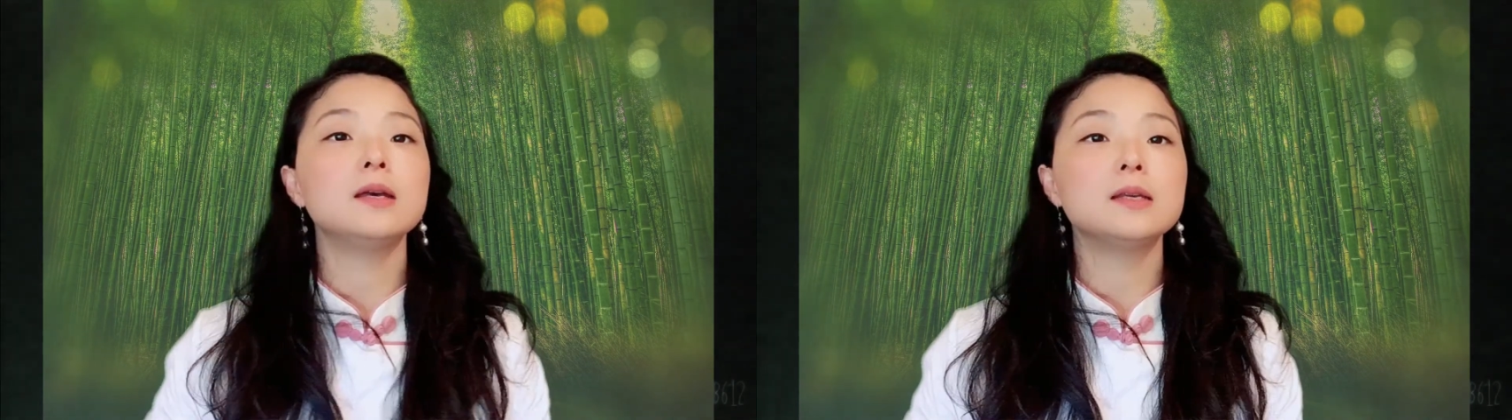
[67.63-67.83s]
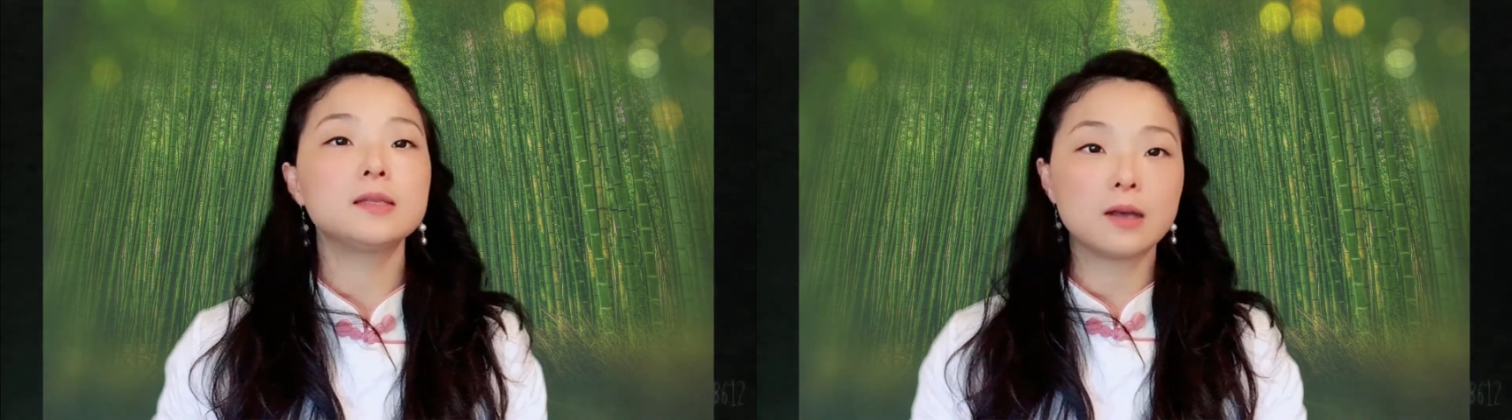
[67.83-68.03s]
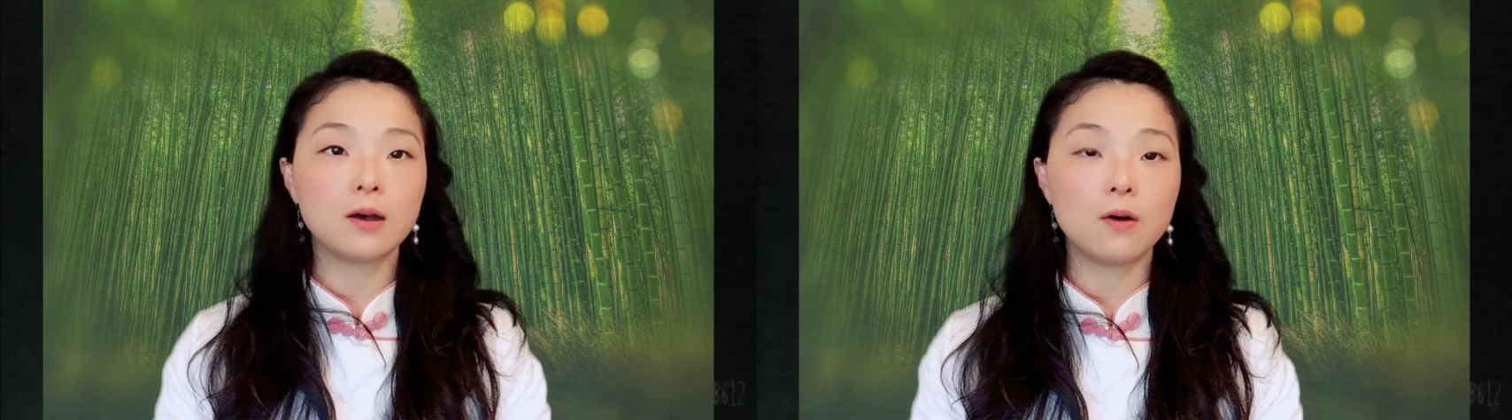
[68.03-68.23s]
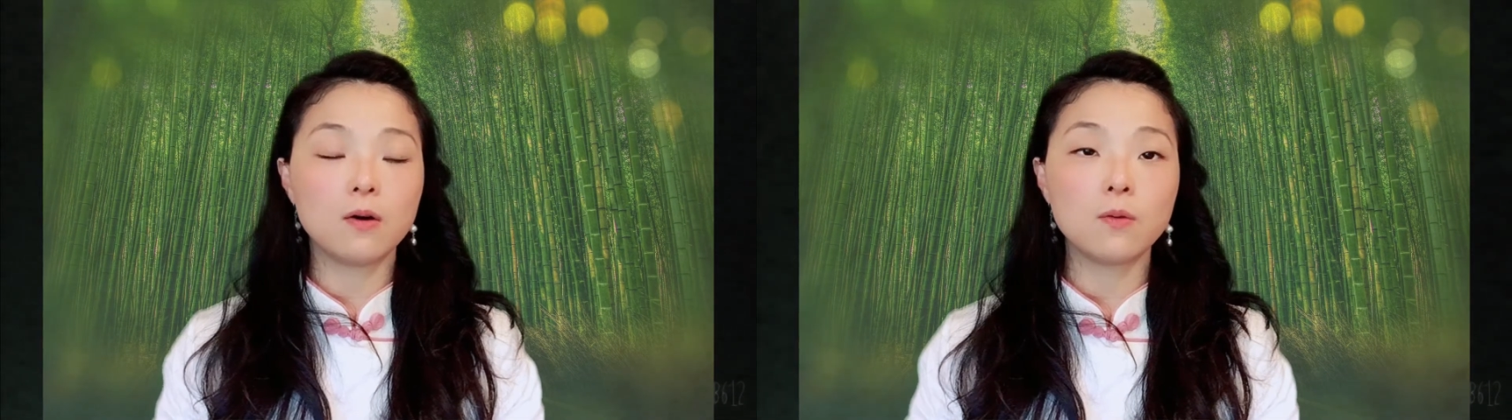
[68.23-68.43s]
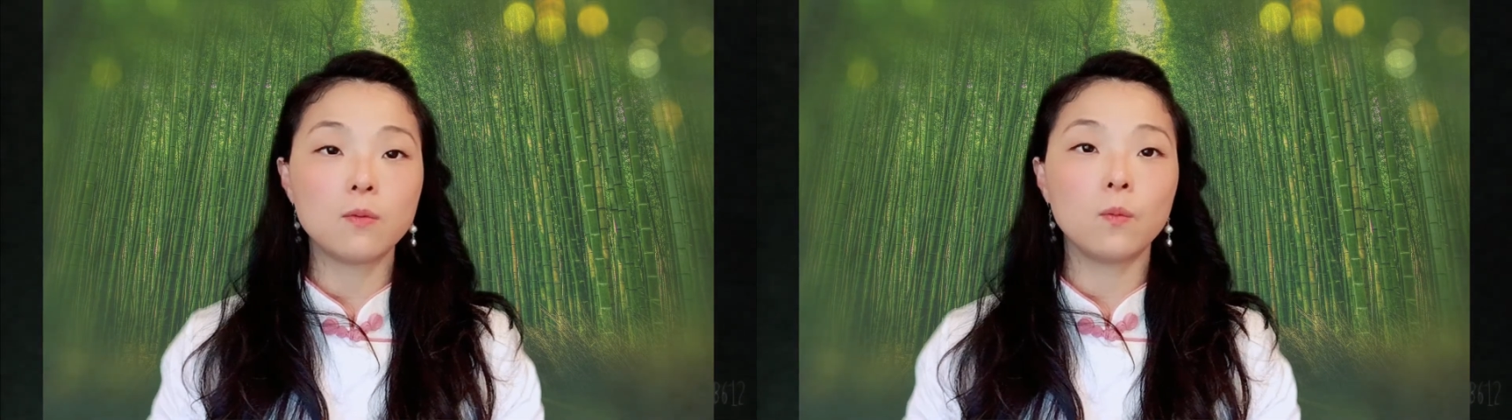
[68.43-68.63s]

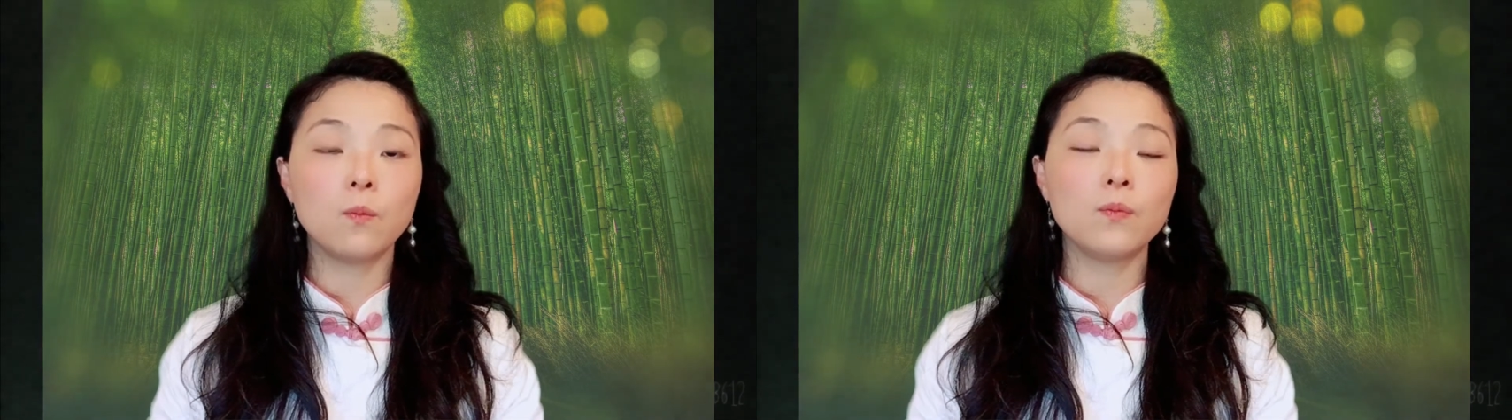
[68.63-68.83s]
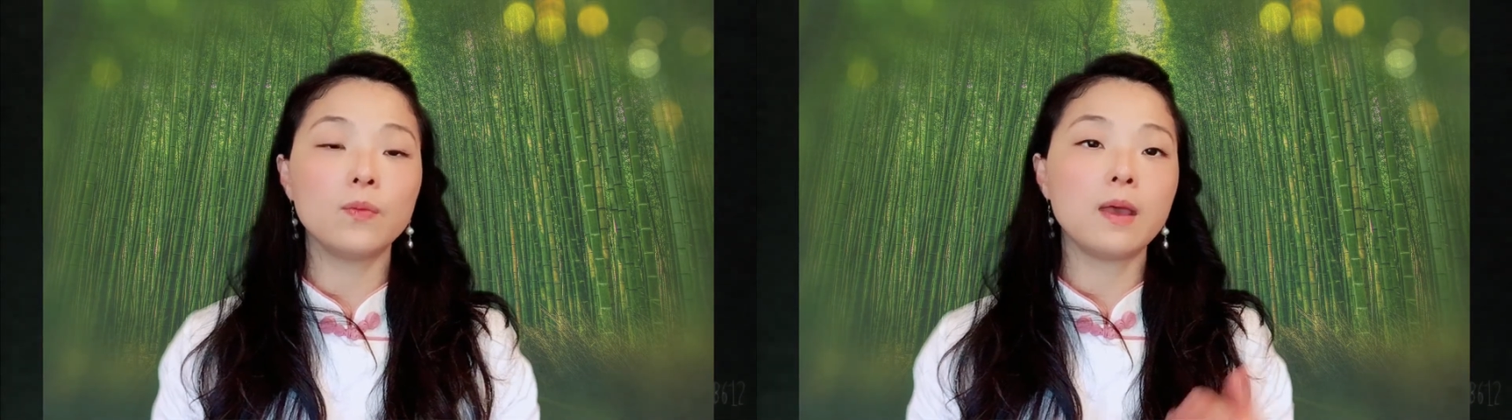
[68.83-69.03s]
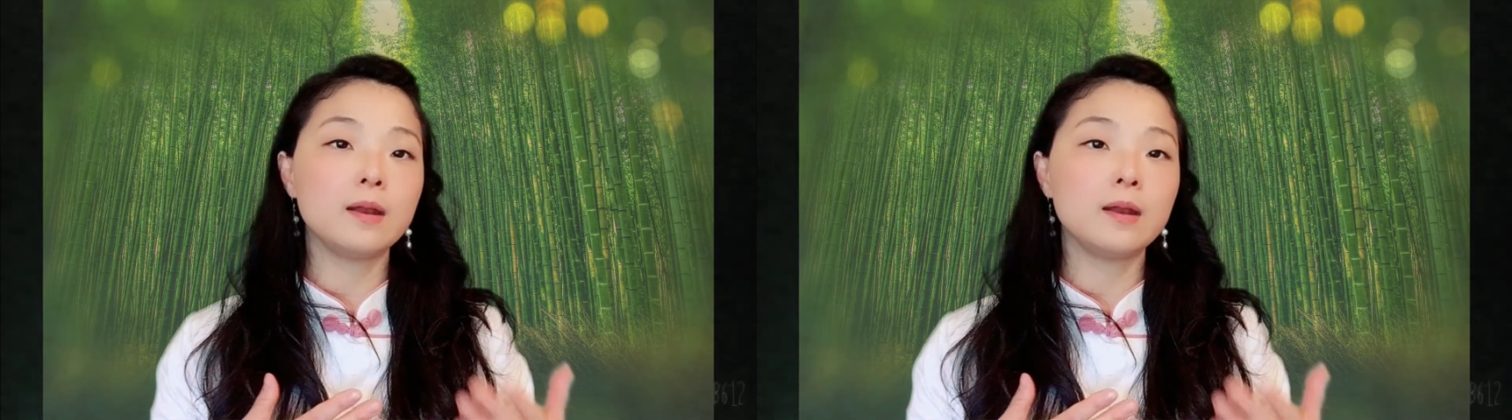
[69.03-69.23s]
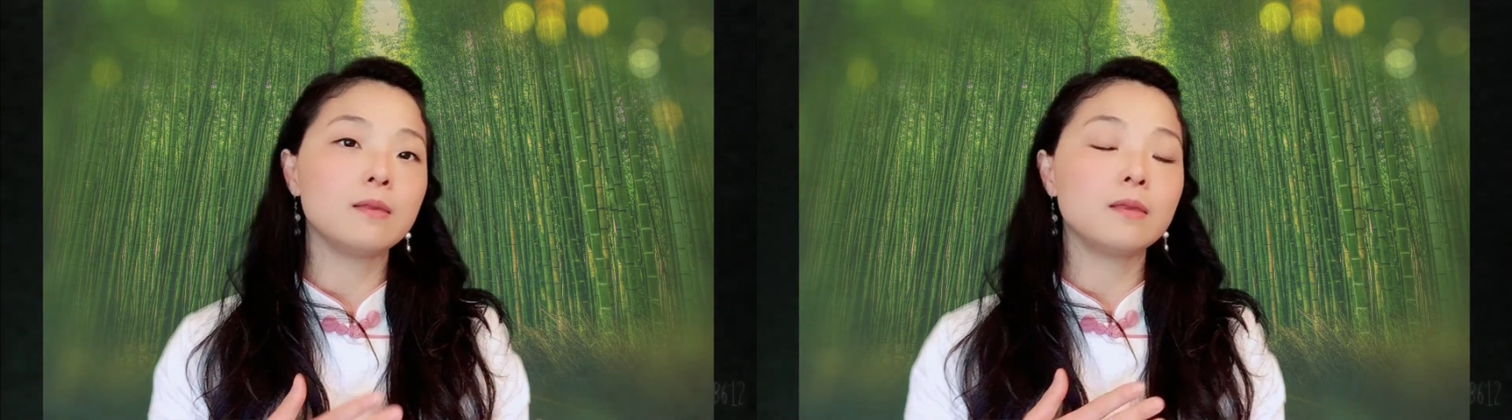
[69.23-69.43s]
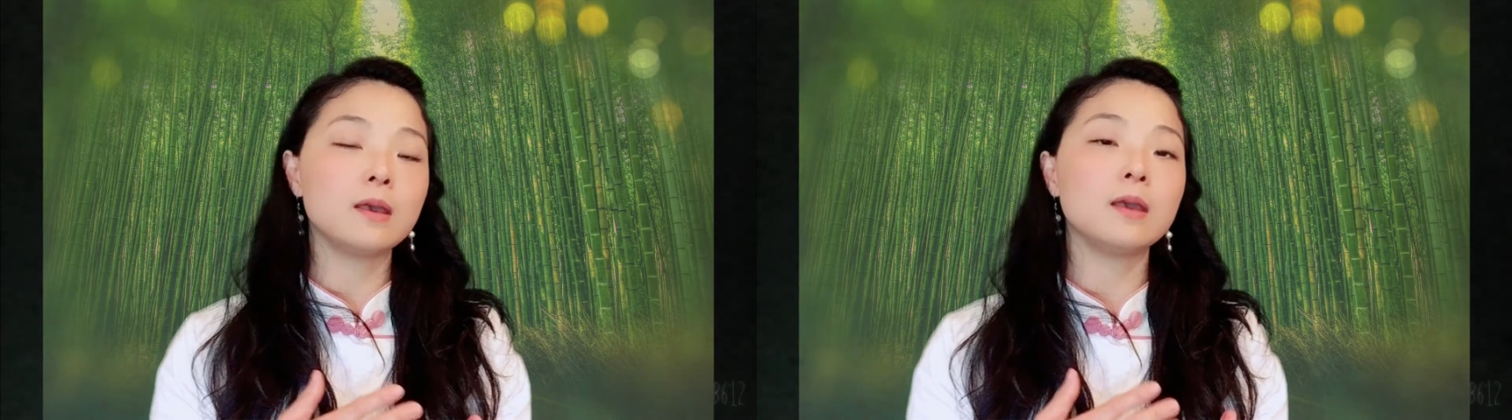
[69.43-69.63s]
So
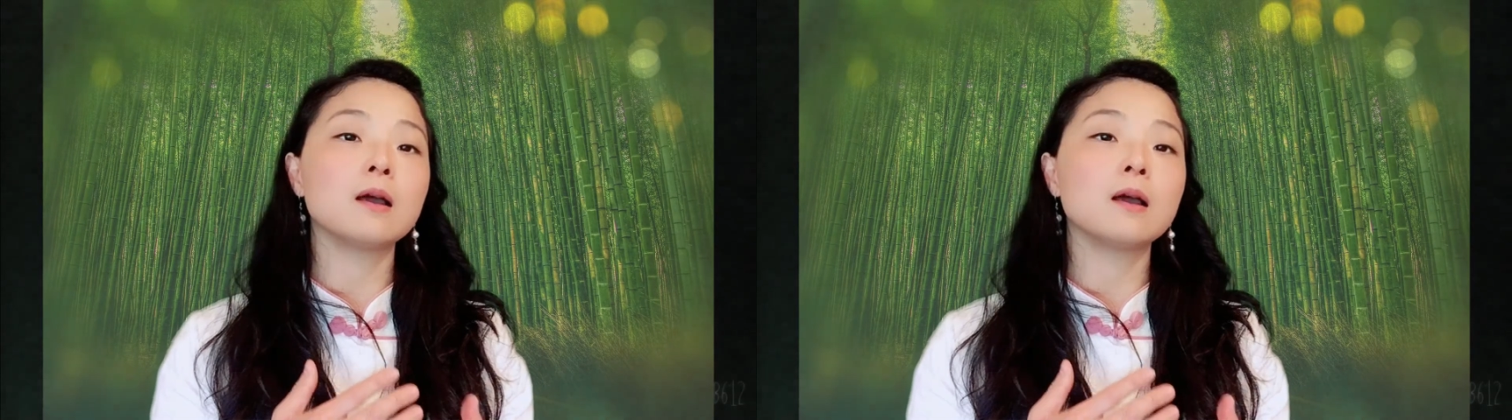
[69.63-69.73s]
anything,